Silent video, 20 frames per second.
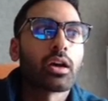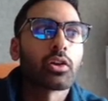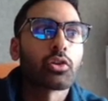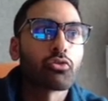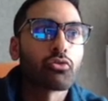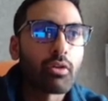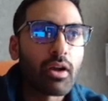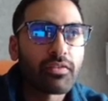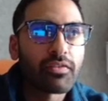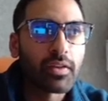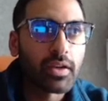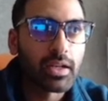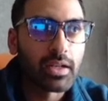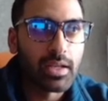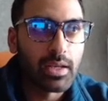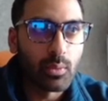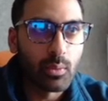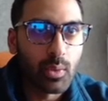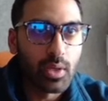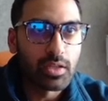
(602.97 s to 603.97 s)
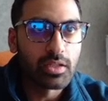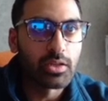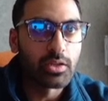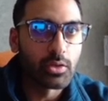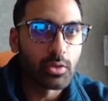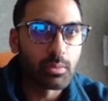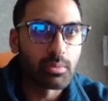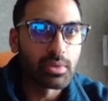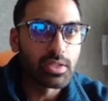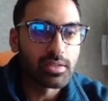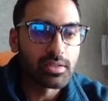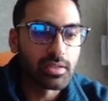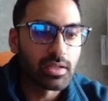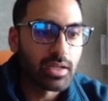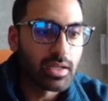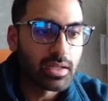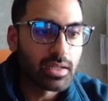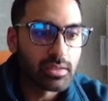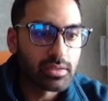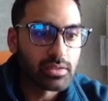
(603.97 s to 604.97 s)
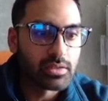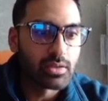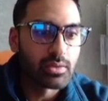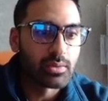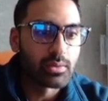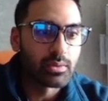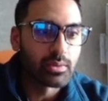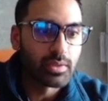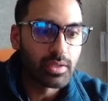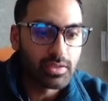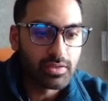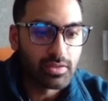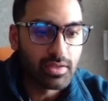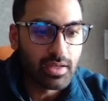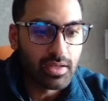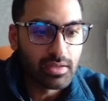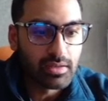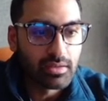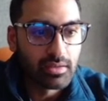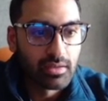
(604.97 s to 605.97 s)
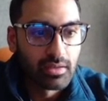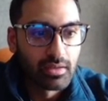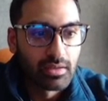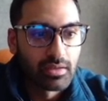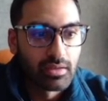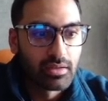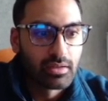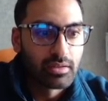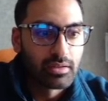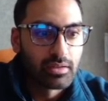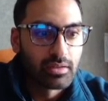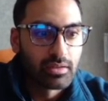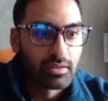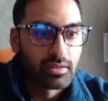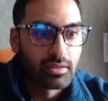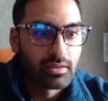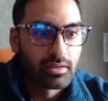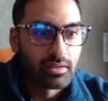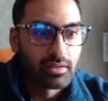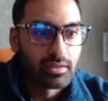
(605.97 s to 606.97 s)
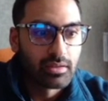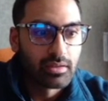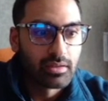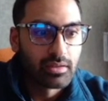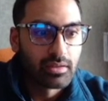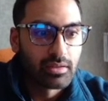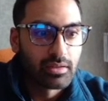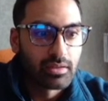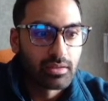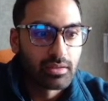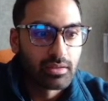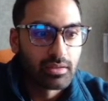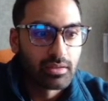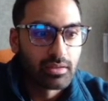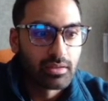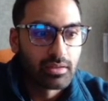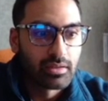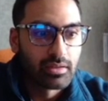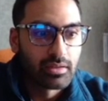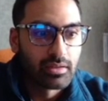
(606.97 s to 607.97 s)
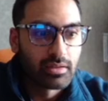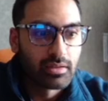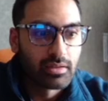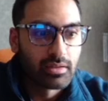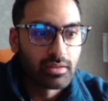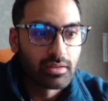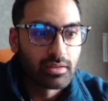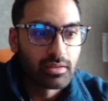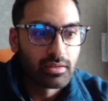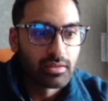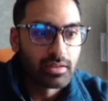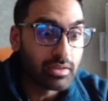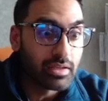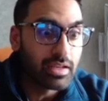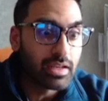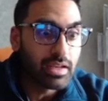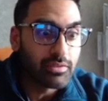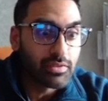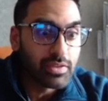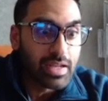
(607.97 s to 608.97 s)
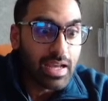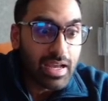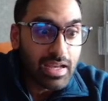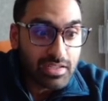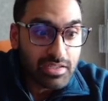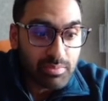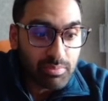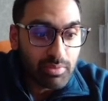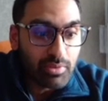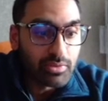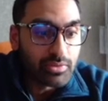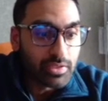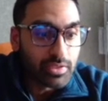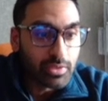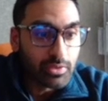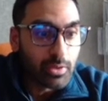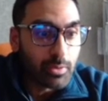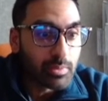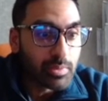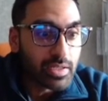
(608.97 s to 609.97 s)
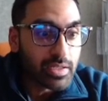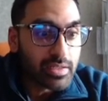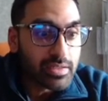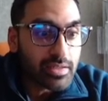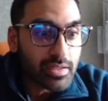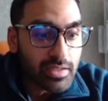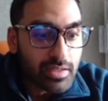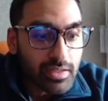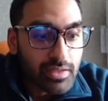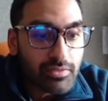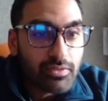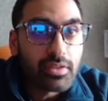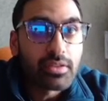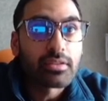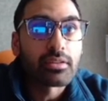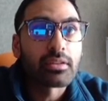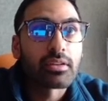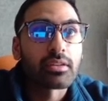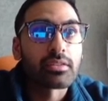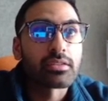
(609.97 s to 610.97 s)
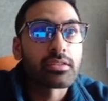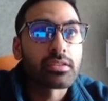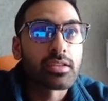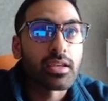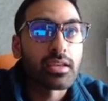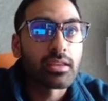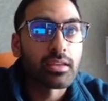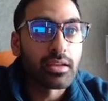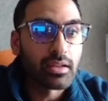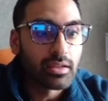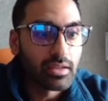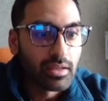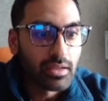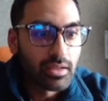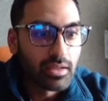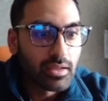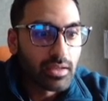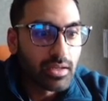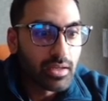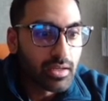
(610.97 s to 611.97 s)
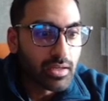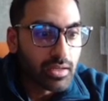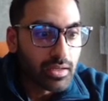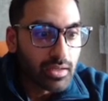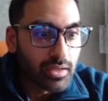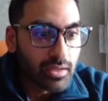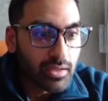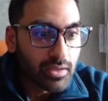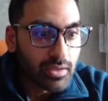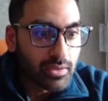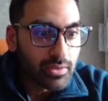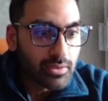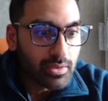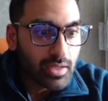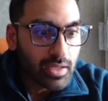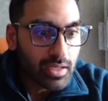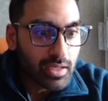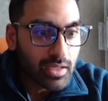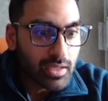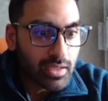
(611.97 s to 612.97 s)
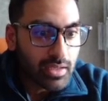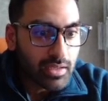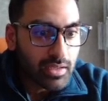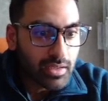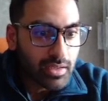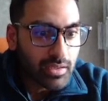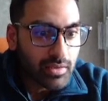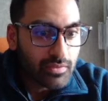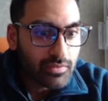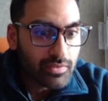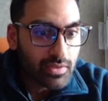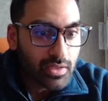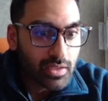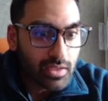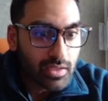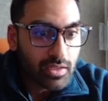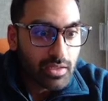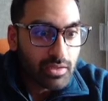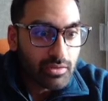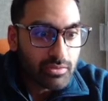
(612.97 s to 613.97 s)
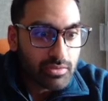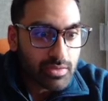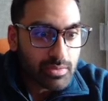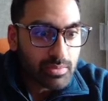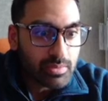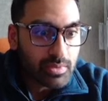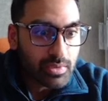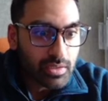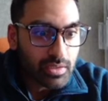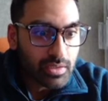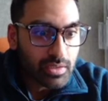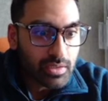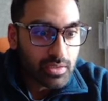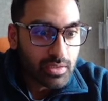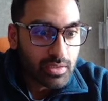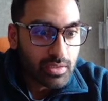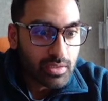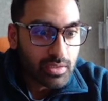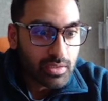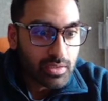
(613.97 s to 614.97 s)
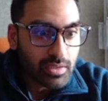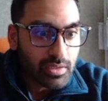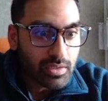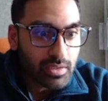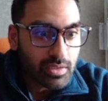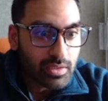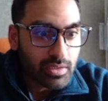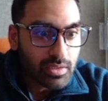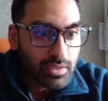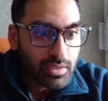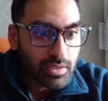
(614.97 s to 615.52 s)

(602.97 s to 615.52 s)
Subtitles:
graphically where the anomalies lie. So let's see if Copilot gets this. Oh, even has plot the anomalies. I didn't even say that. Okay, for iris, yes.